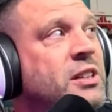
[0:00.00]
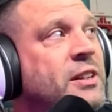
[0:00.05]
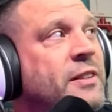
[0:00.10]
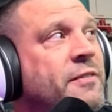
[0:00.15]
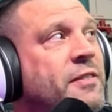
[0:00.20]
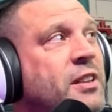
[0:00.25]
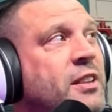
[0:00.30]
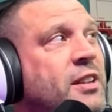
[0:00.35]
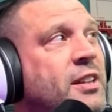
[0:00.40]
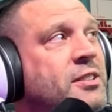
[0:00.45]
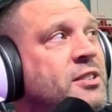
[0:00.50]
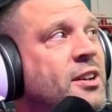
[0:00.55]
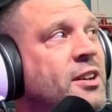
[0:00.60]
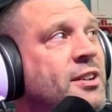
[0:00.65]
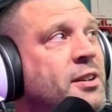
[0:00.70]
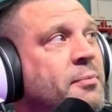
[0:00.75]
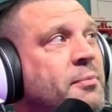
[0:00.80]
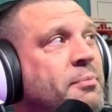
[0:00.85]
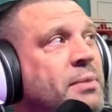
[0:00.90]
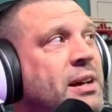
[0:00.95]
Let's talk
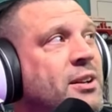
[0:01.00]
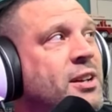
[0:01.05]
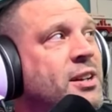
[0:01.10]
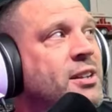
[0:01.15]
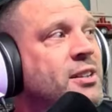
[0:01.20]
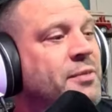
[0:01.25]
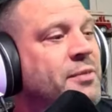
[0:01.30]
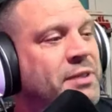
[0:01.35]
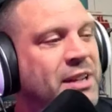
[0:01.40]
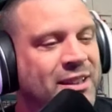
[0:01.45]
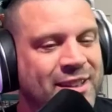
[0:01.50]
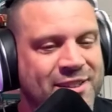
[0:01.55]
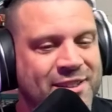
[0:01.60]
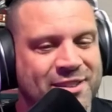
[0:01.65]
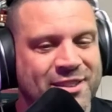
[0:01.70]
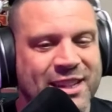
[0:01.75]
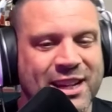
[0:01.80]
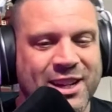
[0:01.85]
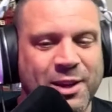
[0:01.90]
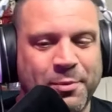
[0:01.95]
about it. I'm going to listen to
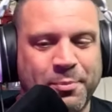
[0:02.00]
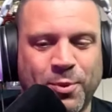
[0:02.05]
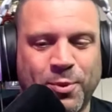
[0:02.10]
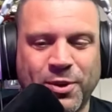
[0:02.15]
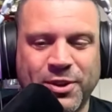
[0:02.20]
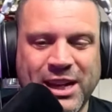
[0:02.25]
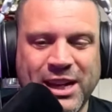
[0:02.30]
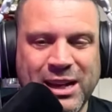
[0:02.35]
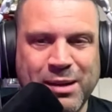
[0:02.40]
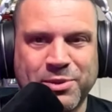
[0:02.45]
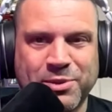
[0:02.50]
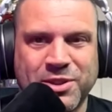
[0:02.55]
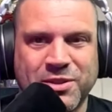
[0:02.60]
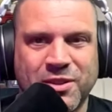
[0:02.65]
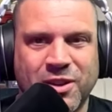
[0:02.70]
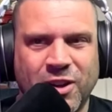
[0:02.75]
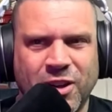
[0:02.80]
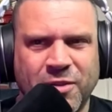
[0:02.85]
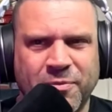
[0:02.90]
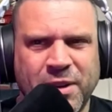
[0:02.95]
that a couple more times.
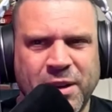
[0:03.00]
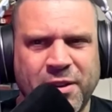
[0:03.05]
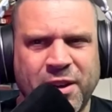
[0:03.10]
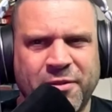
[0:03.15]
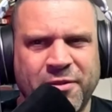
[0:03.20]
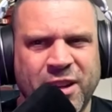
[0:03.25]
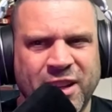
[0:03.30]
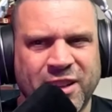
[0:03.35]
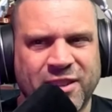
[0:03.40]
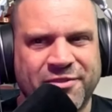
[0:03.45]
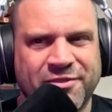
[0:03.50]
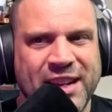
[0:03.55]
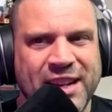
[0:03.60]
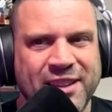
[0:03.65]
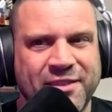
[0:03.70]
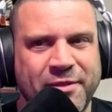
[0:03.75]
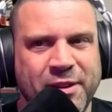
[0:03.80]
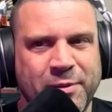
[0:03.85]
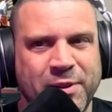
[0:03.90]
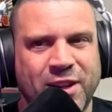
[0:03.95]
I'll have to find it
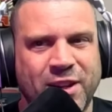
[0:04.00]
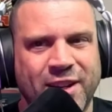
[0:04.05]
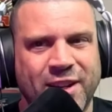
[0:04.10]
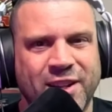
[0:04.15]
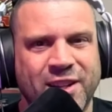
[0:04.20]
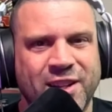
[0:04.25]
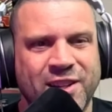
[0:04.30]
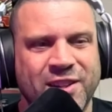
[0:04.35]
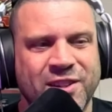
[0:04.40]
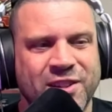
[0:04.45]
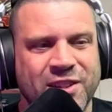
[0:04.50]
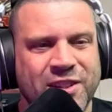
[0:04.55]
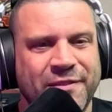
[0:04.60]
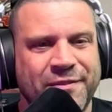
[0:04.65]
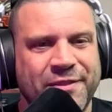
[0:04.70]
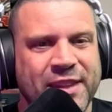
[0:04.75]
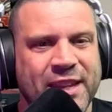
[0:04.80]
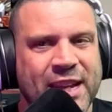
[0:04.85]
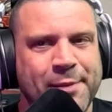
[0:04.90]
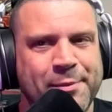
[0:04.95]
maybe on
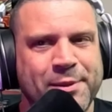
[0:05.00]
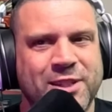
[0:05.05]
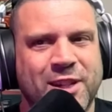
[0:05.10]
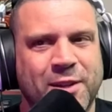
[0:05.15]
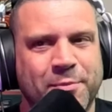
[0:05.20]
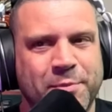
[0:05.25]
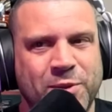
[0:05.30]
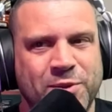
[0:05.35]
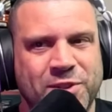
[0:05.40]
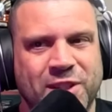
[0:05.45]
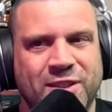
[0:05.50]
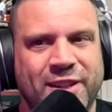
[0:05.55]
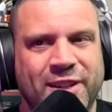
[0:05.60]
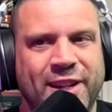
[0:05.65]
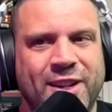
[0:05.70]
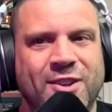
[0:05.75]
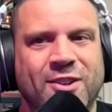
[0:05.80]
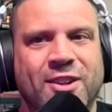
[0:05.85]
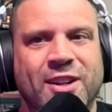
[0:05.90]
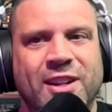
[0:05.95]
Amazon Music
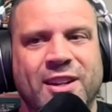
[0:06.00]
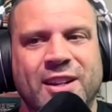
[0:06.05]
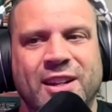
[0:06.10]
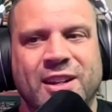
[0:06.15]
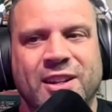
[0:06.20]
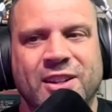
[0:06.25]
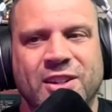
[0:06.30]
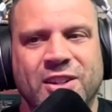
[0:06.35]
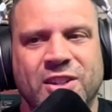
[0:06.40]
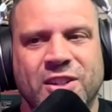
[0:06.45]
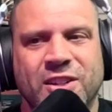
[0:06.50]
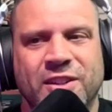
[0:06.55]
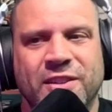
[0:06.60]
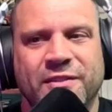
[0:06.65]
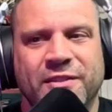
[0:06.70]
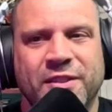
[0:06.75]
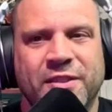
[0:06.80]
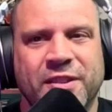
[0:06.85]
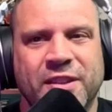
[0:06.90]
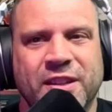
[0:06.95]
later, and so
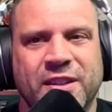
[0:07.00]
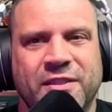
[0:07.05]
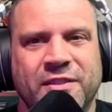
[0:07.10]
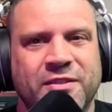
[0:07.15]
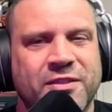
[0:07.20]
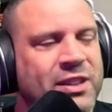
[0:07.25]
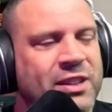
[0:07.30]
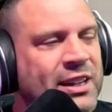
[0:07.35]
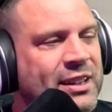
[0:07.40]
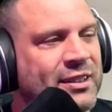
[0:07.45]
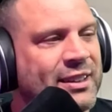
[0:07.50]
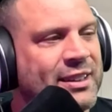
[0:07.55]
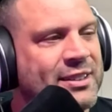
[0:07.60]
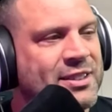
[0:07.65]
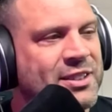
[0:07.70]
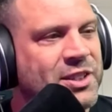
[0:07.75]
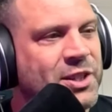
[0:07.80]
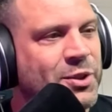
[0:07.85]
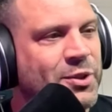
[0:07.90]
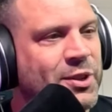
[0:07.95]
I can listen
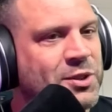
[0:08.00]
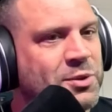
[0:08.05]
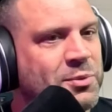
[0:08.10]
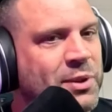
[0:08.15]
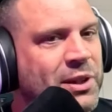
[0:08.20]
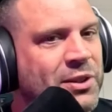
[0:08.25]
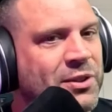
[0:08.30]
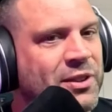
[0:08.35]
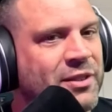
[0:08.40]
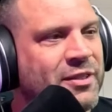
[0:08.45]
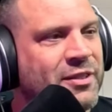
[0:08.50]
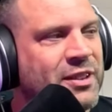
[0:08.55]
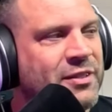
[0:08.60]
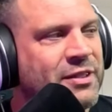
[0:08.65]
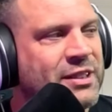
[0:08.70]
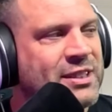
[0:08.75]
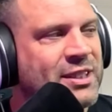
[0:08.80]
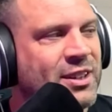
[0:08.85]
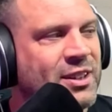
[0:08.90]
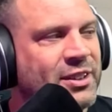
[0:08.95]
to it as well if
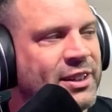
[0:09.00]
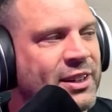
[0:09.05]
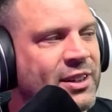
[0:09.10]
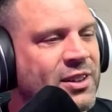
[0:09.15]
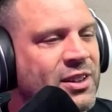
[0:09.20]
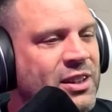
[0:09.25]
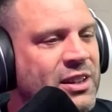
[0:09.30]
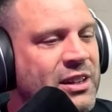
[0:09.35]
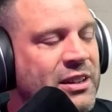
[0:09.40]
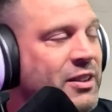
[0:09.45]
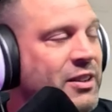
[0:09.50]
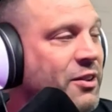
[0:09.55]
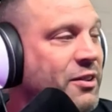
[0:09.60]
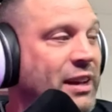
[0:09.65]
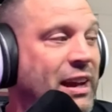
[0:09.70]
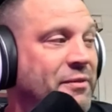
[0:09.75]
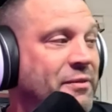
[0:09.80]
it's on there. Dude, yeah.